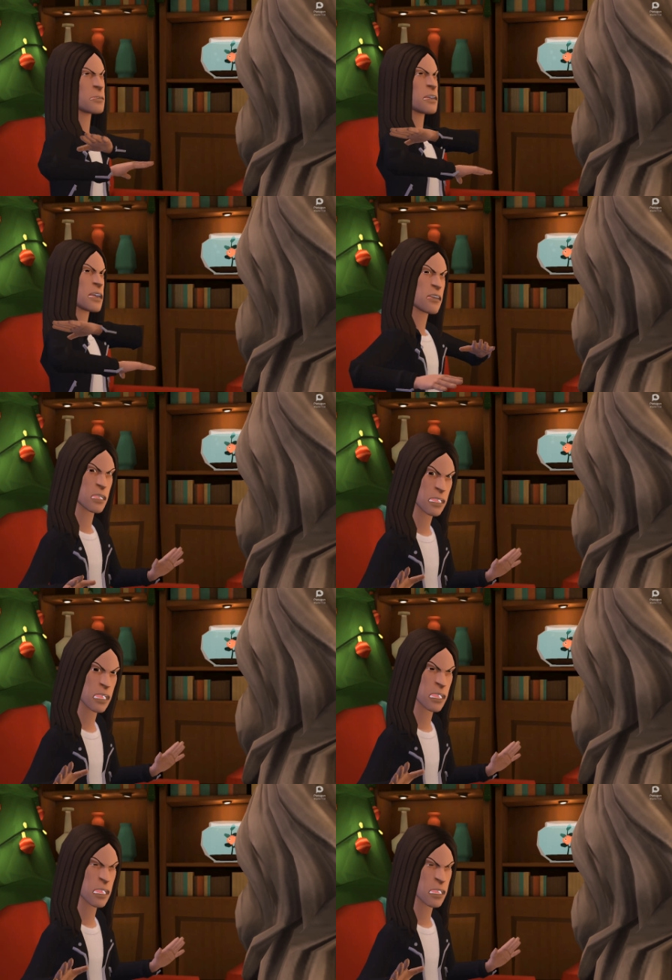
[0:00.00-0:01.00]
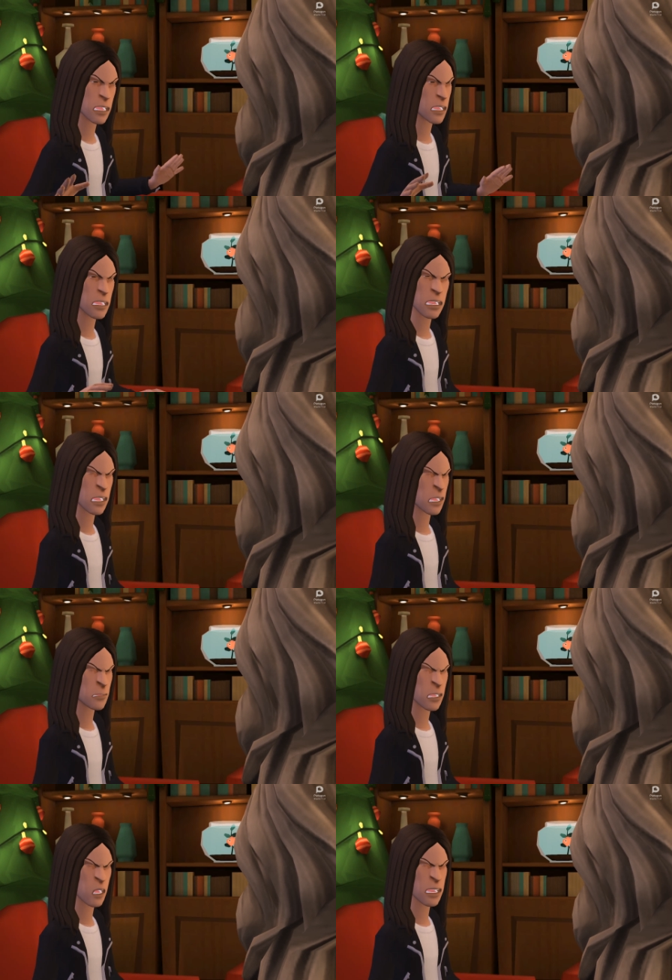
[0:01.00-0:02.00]
I never let the original
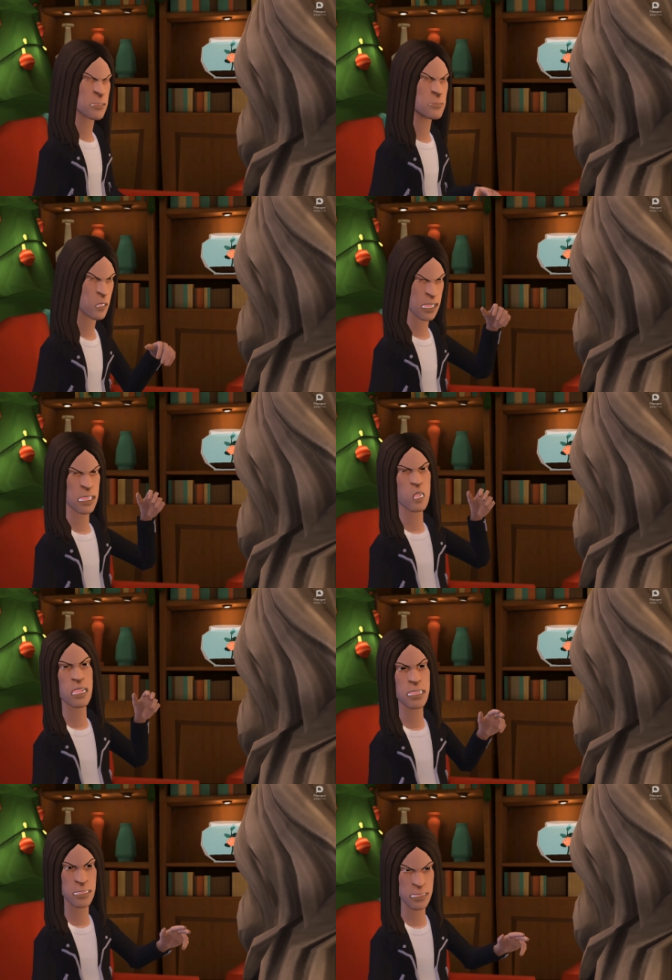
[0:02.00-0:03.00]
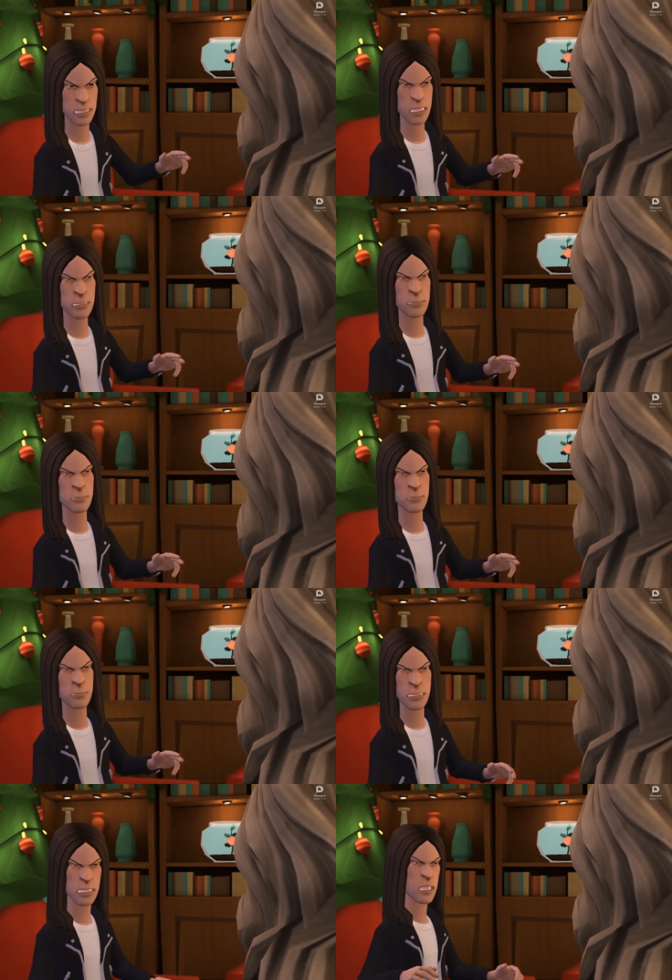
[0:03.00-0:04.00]
Elisha be one. We euthanized her.
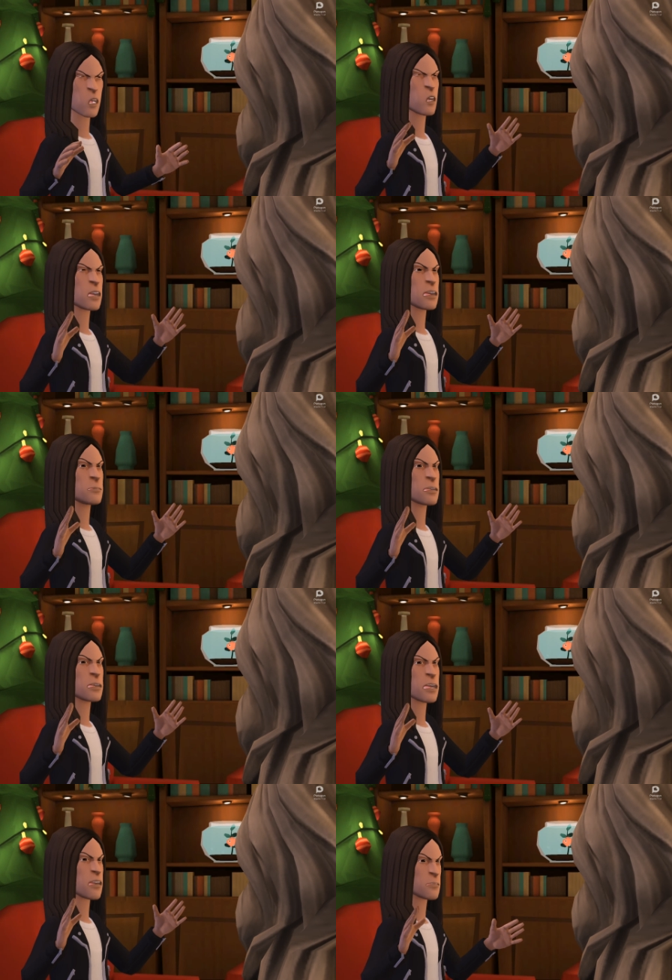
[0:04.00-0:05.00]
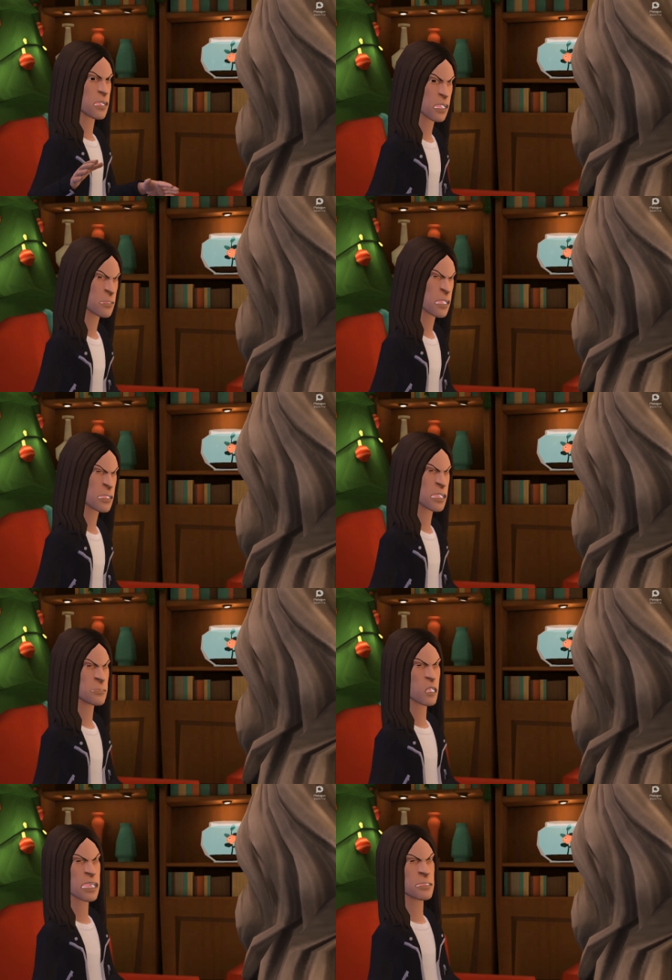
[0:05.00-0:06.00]
I shouldn't let myself become the
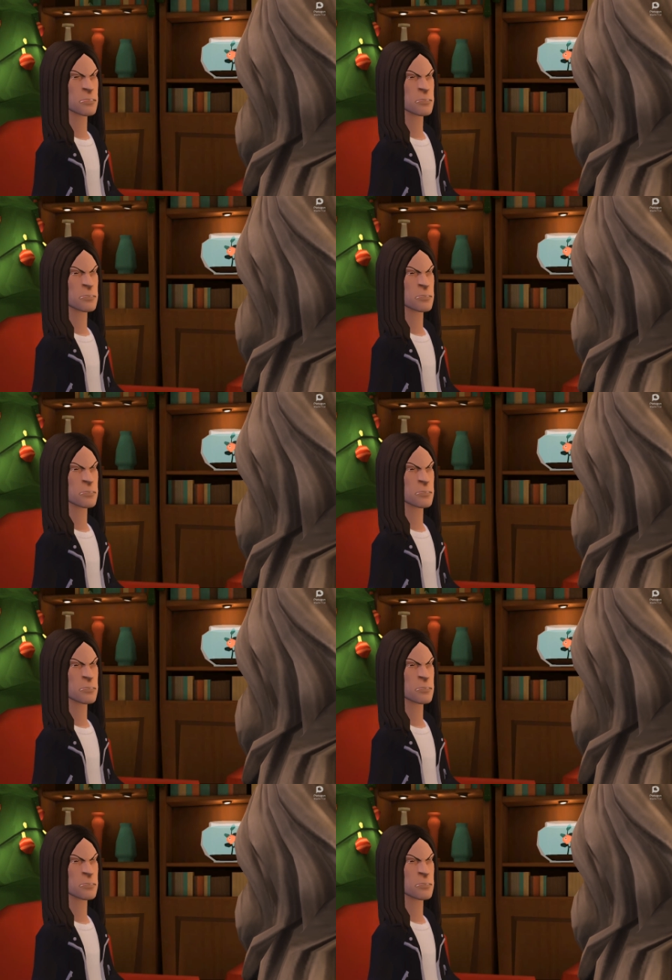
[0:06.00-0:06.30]
same way.